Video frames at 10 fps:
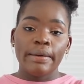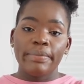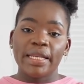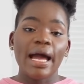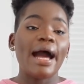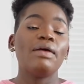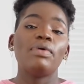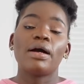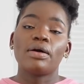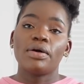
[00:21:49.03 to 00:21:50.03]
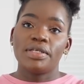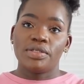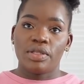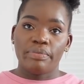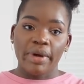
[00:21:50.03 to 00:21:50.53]
but I walk according
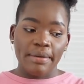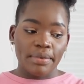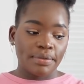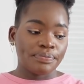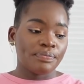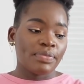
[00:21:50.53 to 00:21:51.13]
to the Bible.